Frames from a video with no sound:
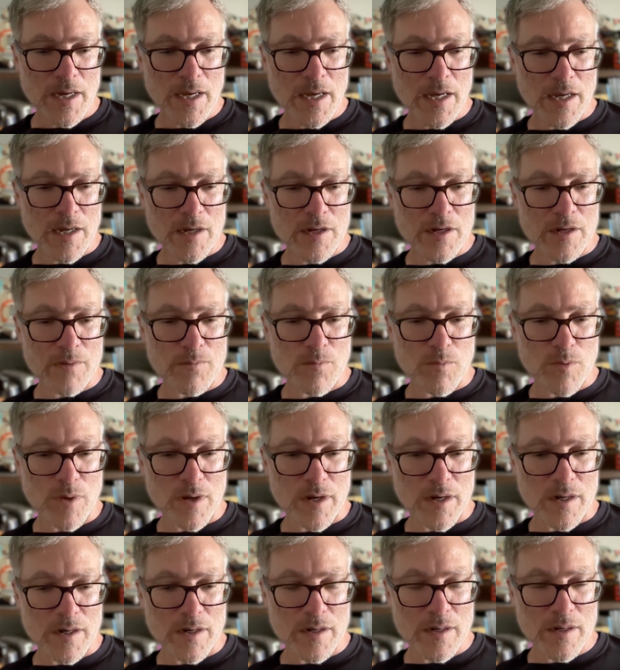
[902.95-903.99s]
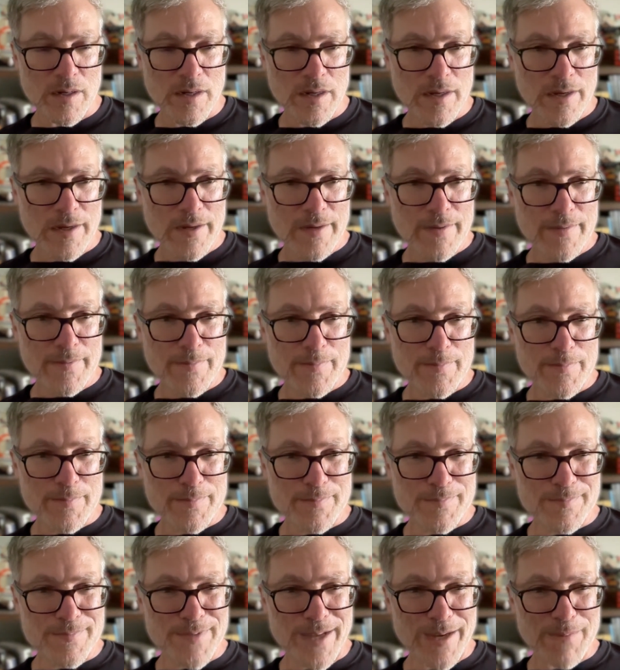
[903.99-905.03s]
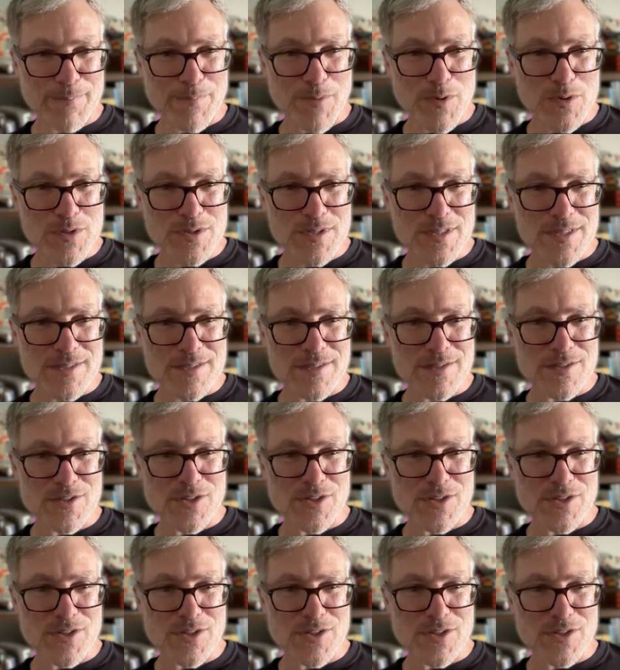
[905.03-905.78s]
it could work. Like most things in